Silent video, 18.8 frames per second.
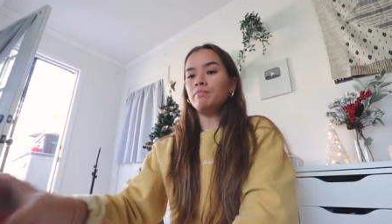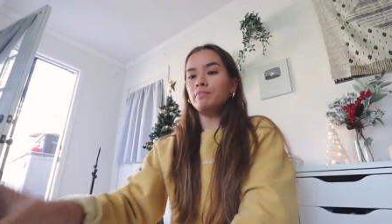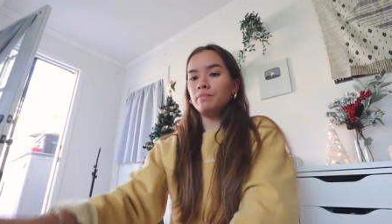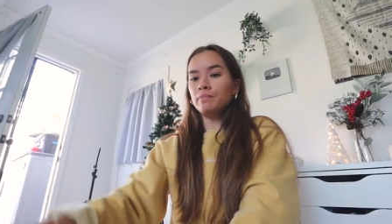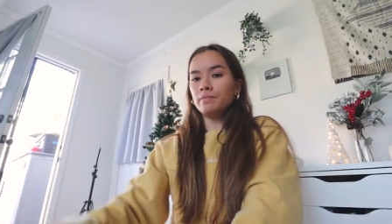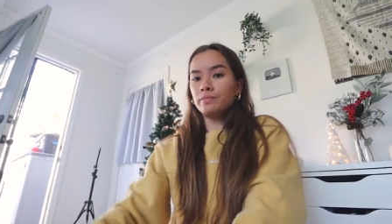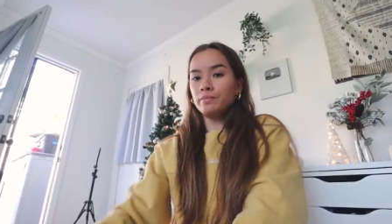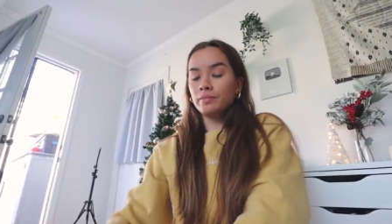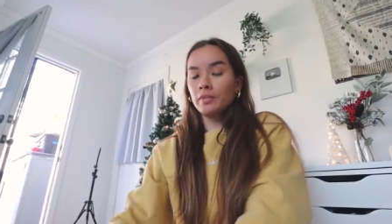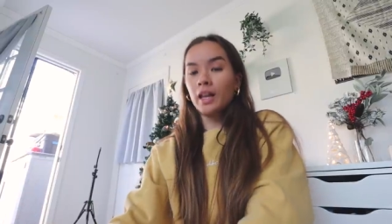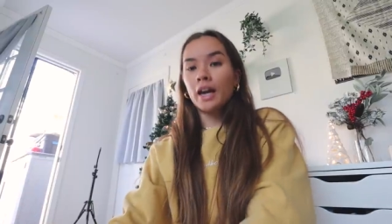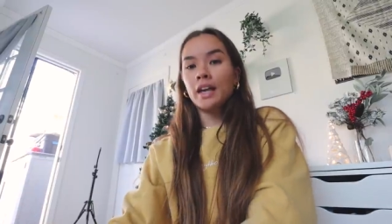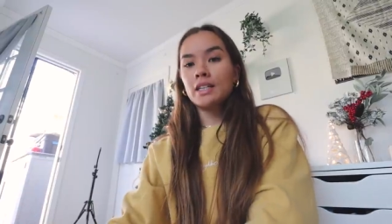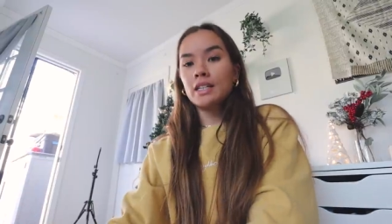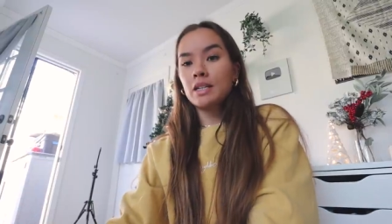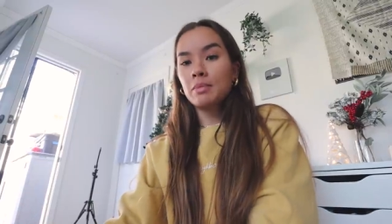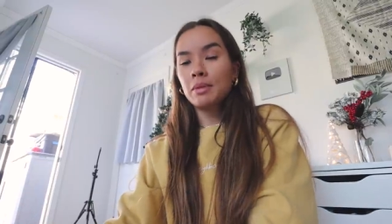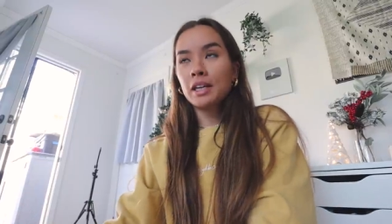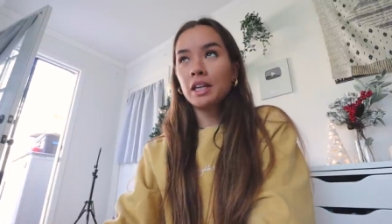I
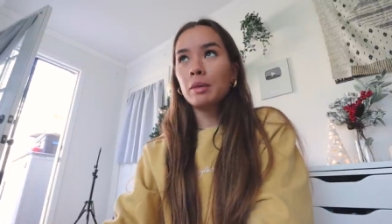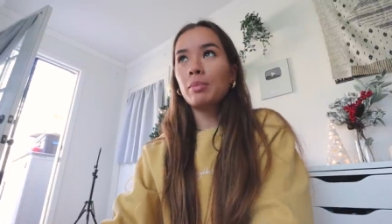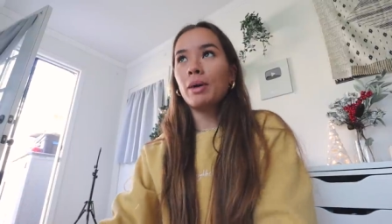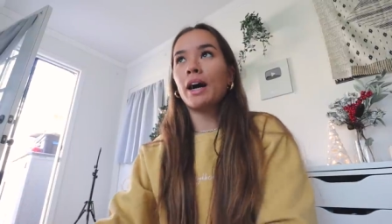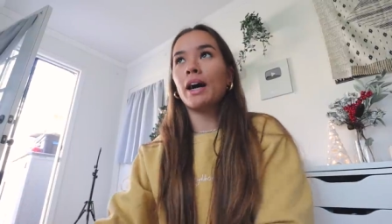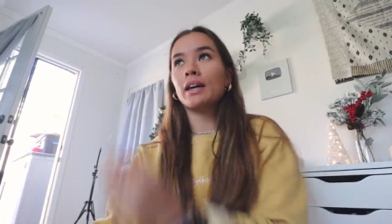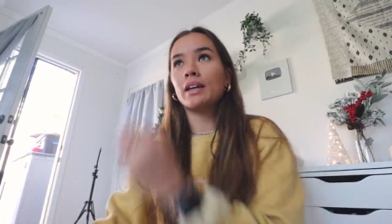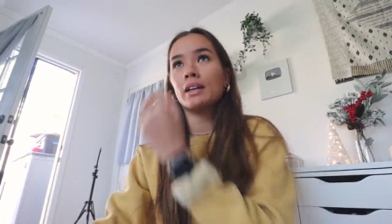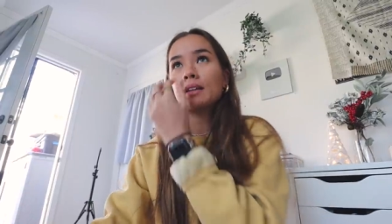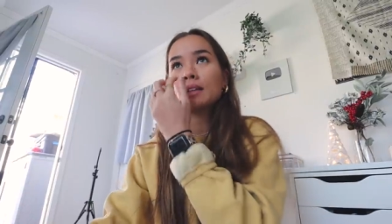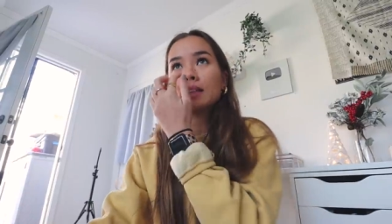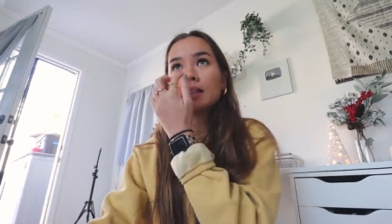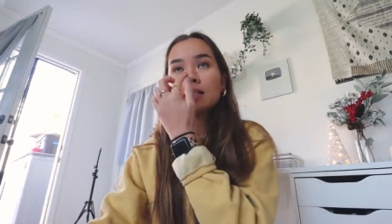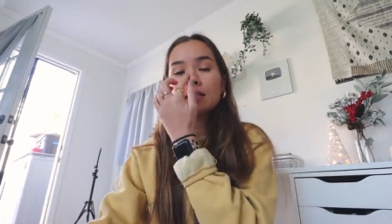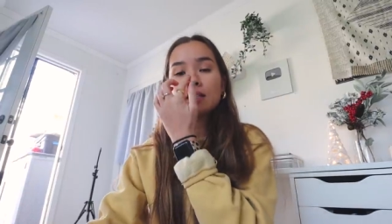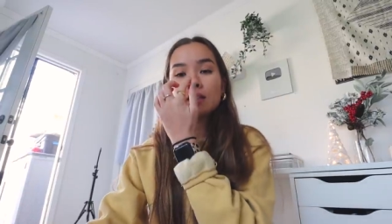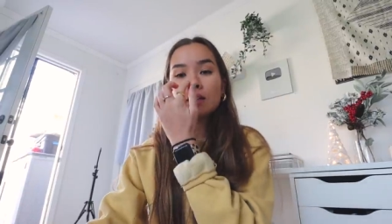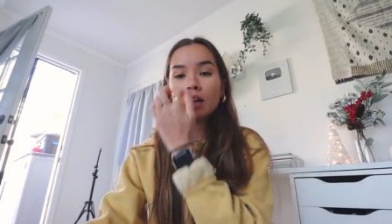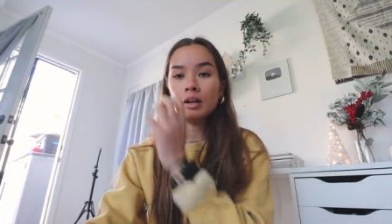did make a packing
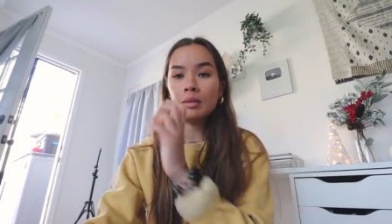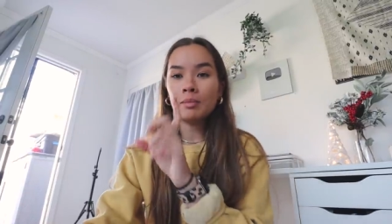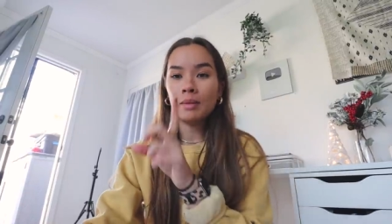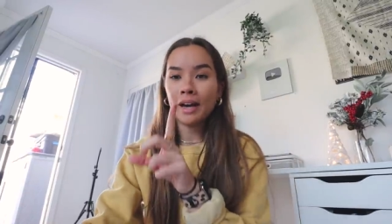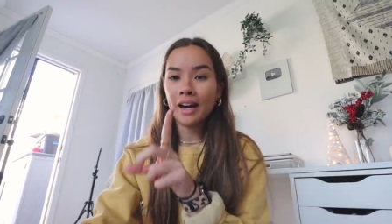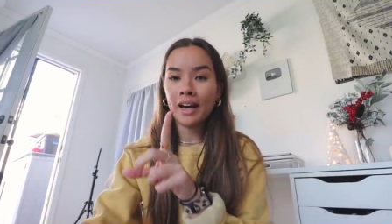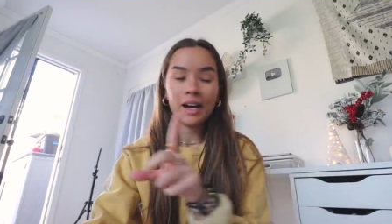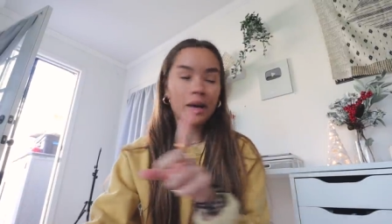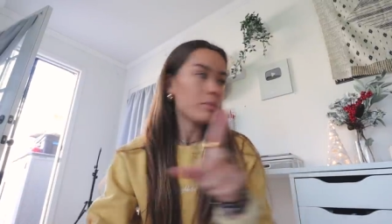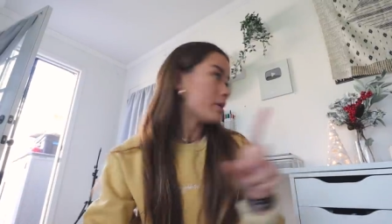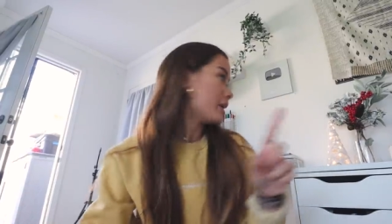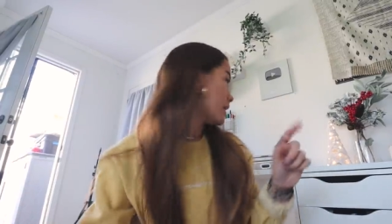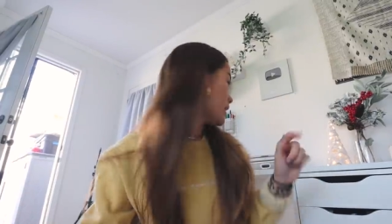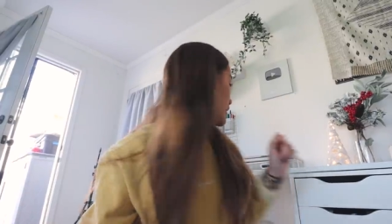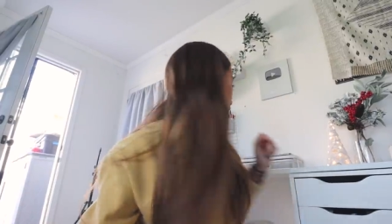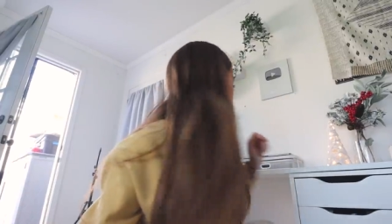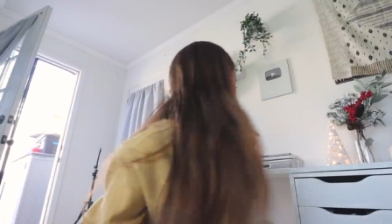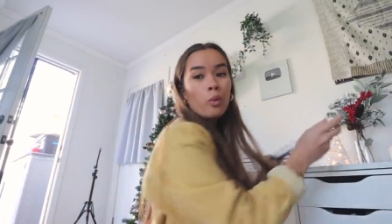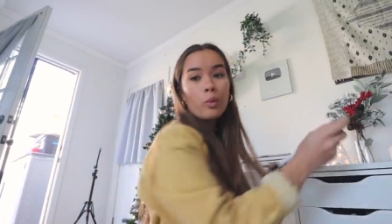list on my iPad,